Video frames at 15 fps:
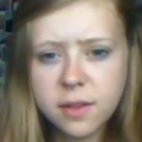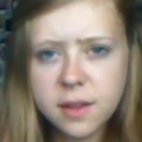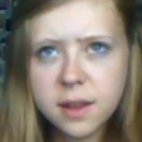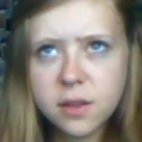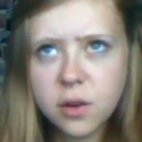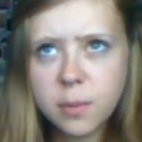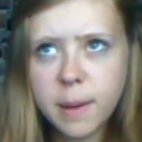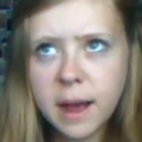These
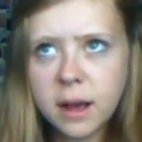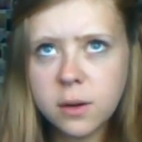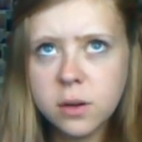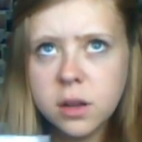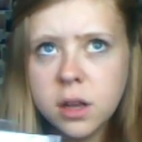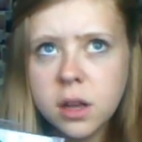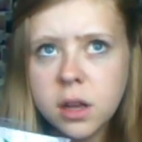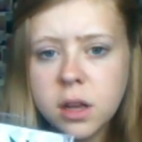are about,
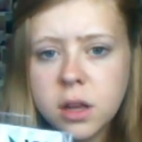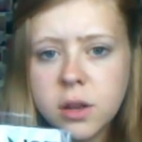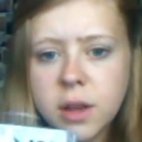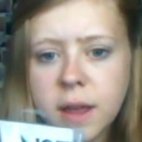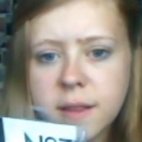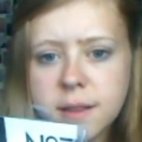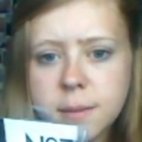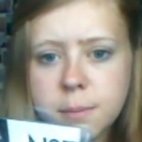you
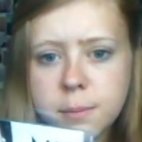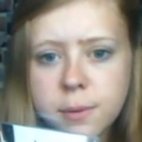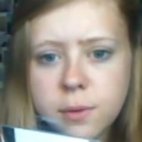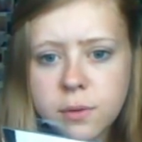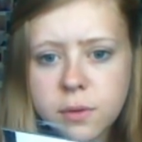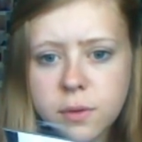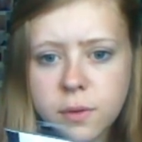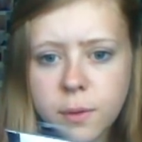get these in
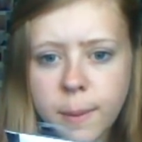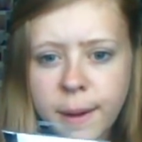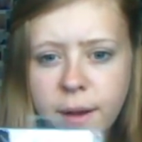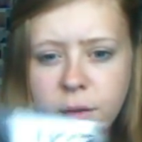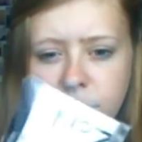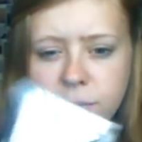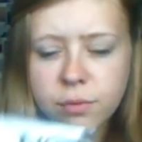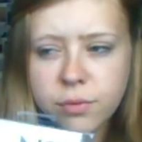Boots for
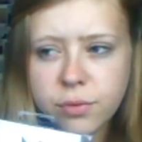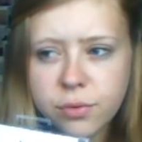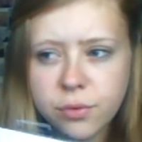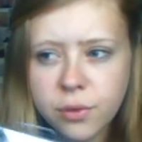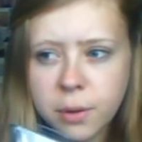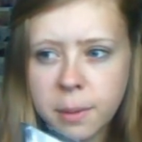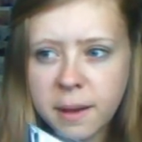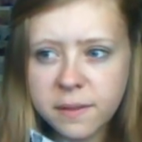about
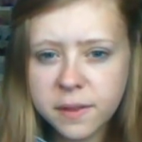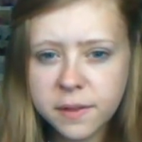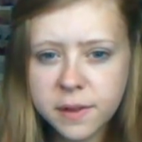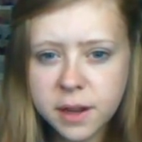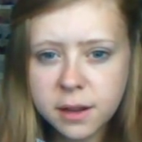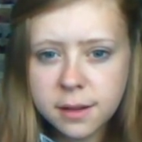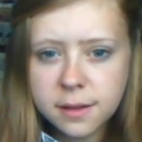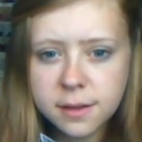
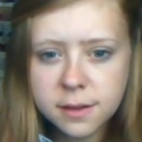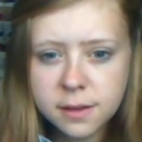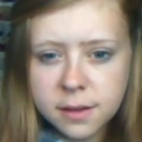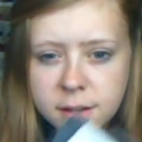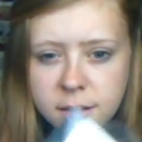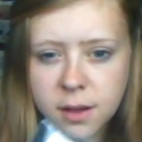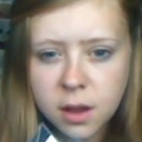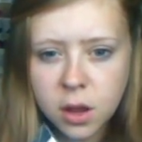£3.50
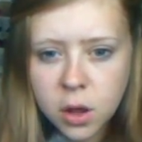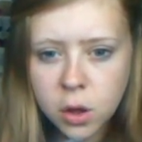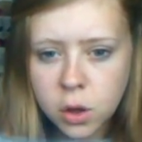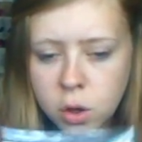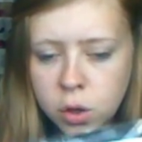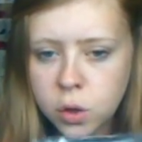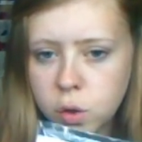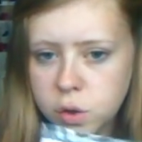
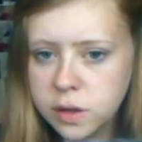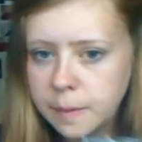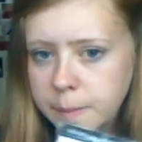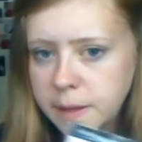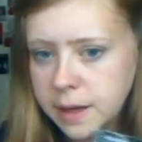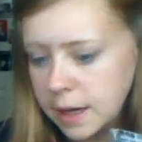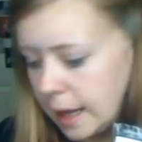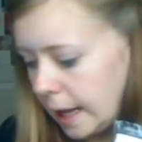or
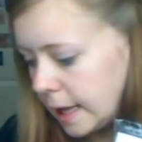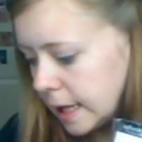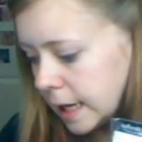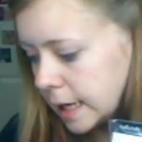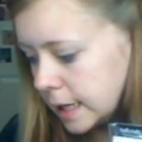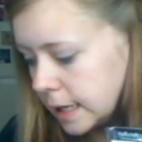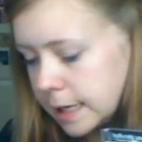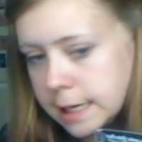something like
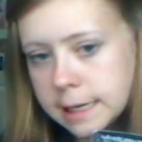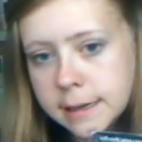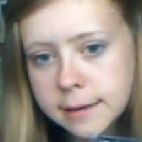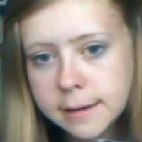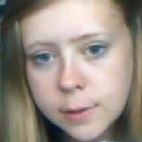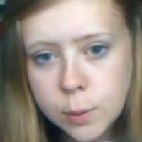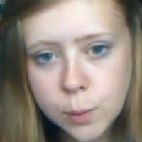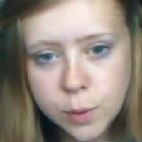that.
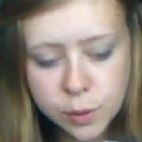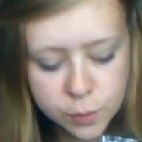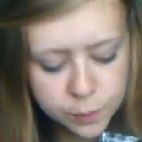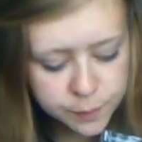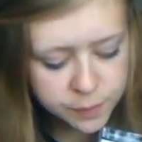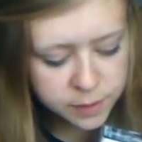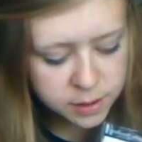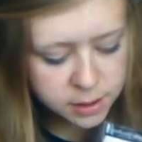Don't know.
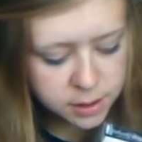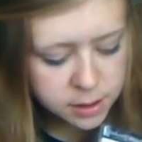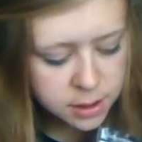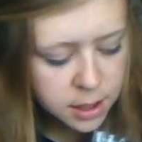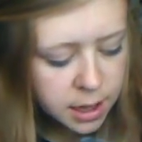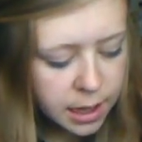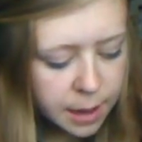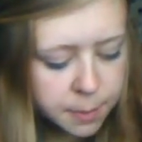
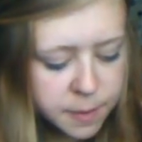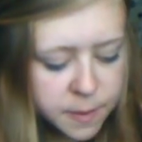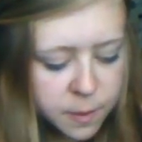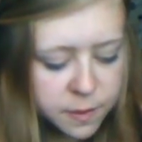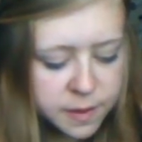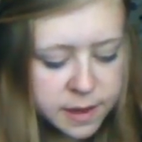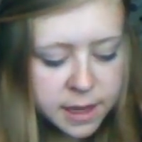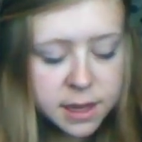And so
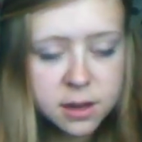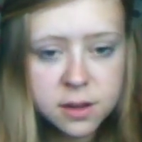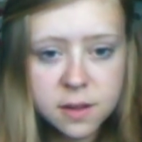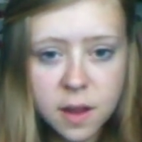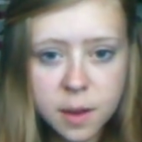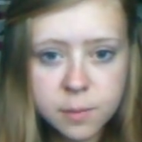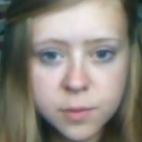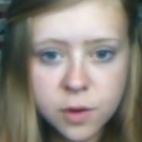obviously because
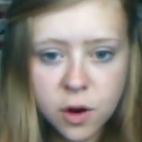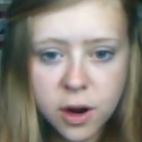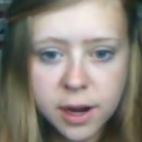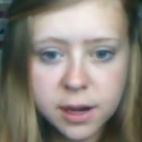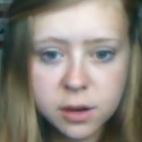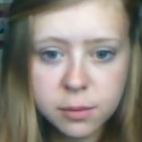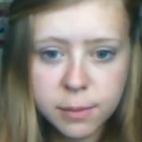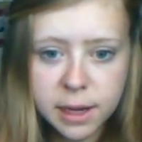I'm
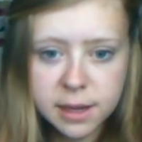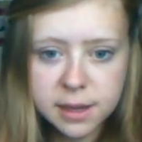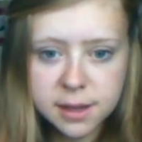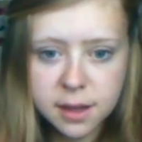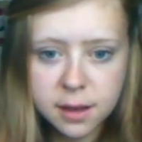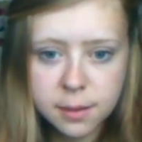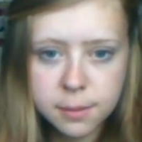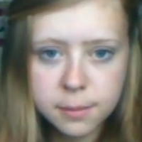trying new
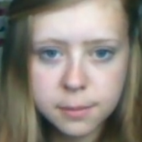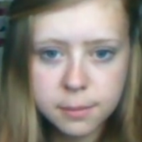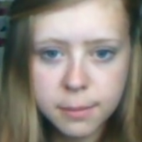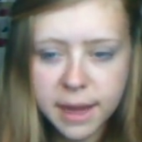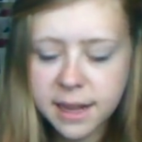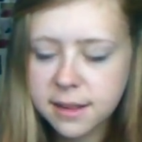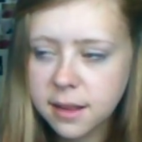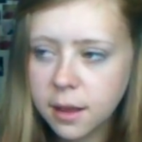makeup
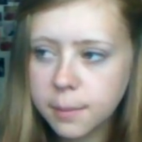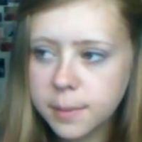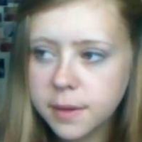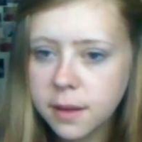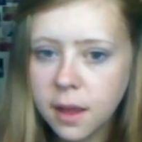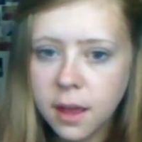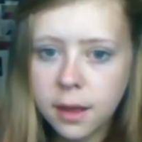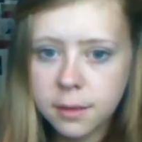
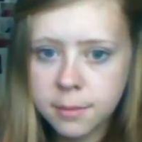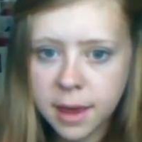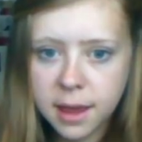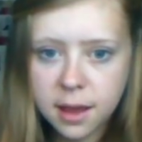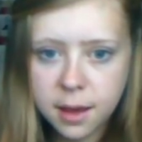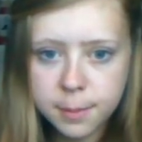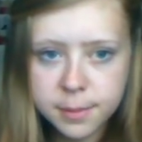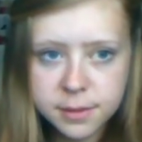
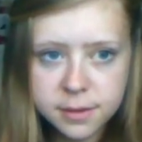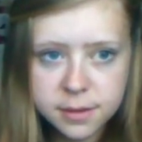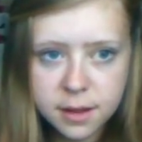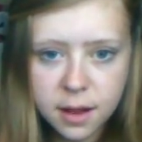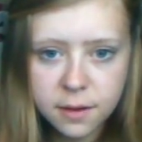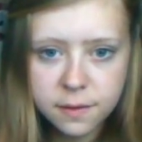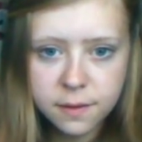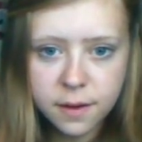and
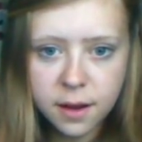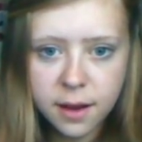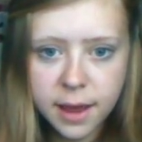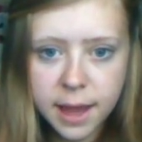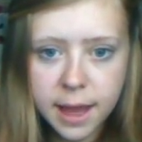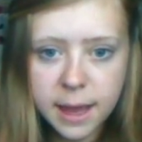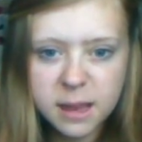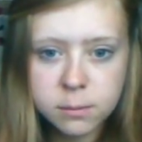stuff, I
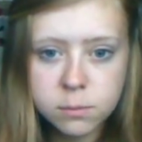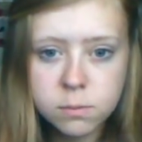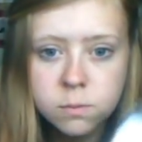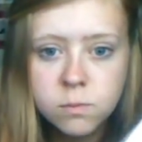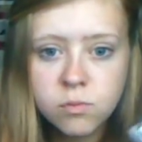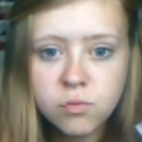am